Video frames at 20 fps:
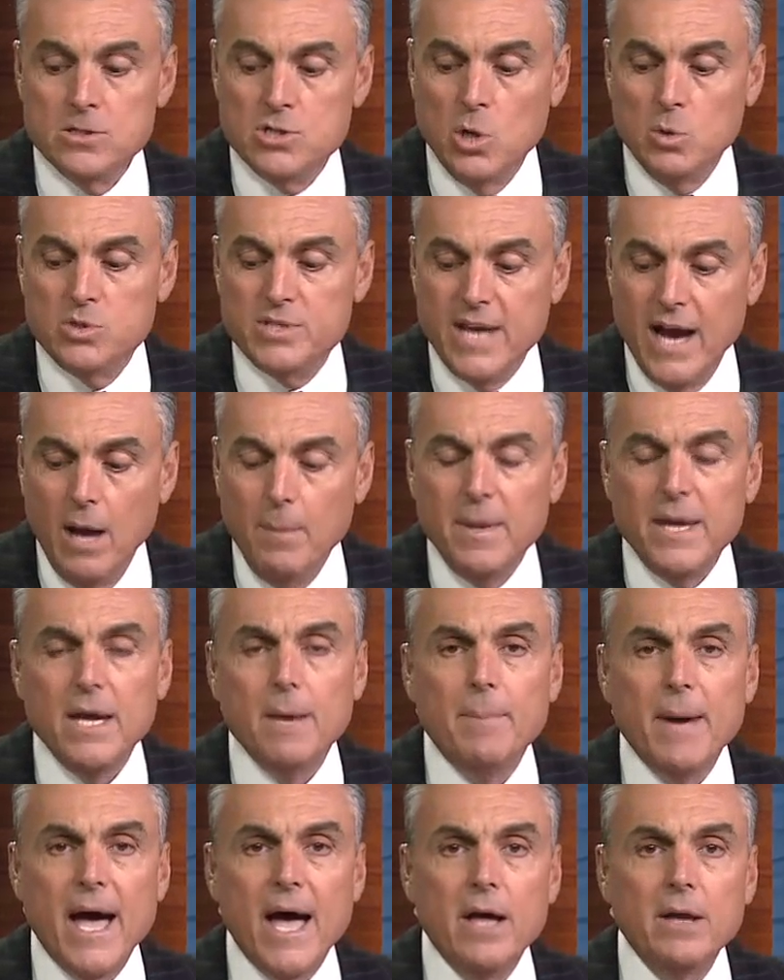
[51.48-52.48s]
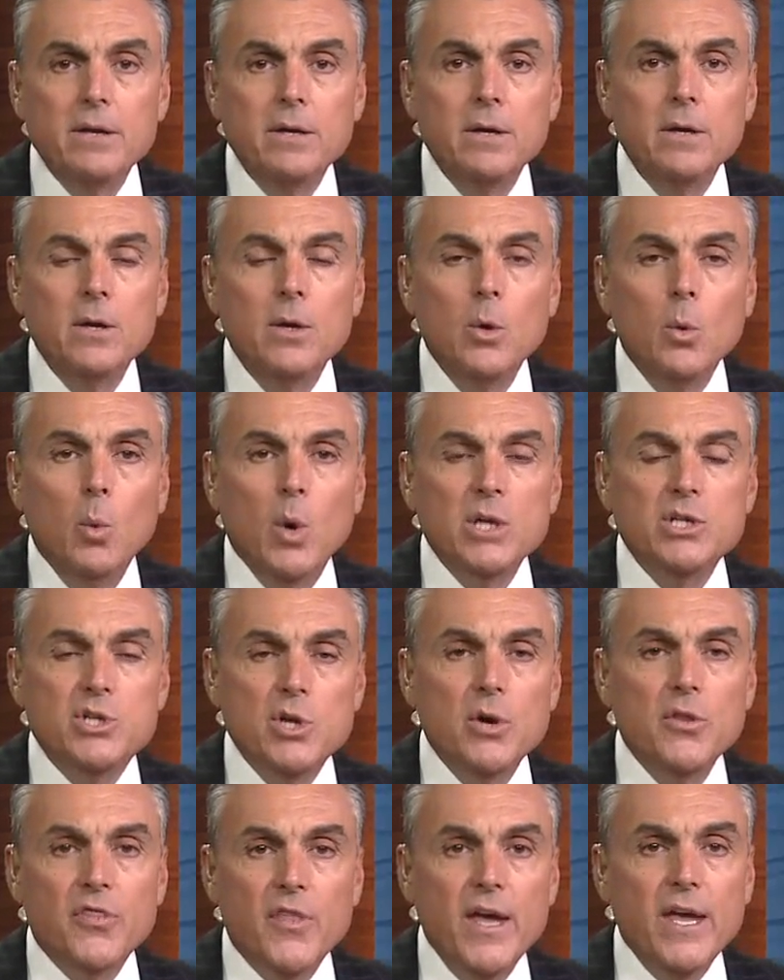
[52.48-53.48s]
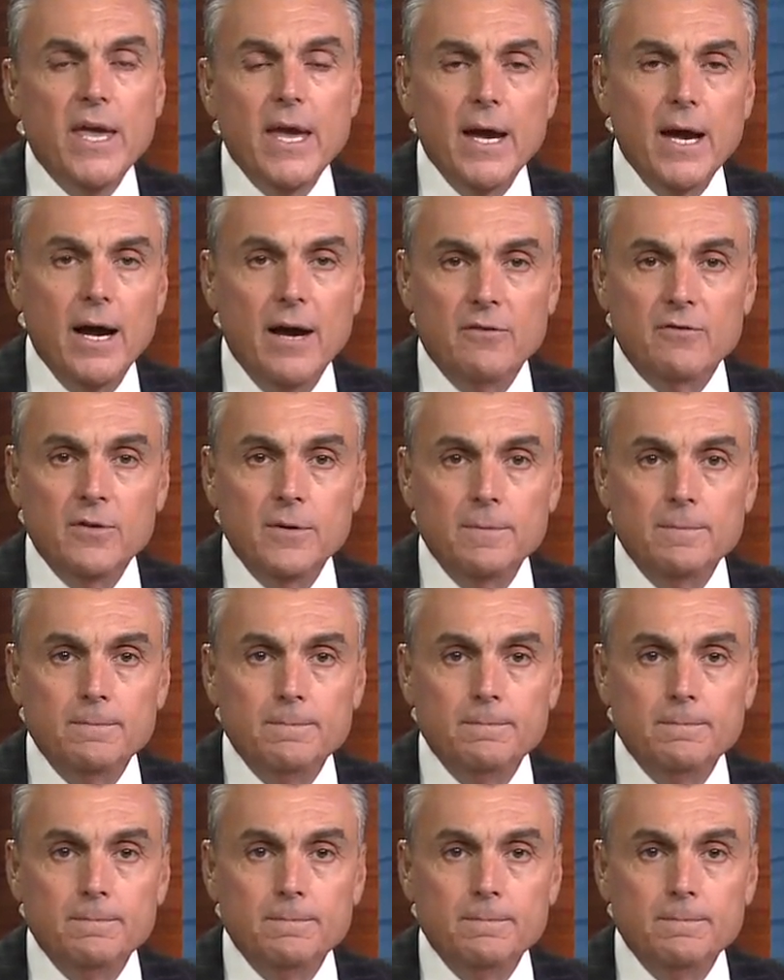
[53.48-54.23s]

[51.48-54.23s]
So tell me about what you're thinking of.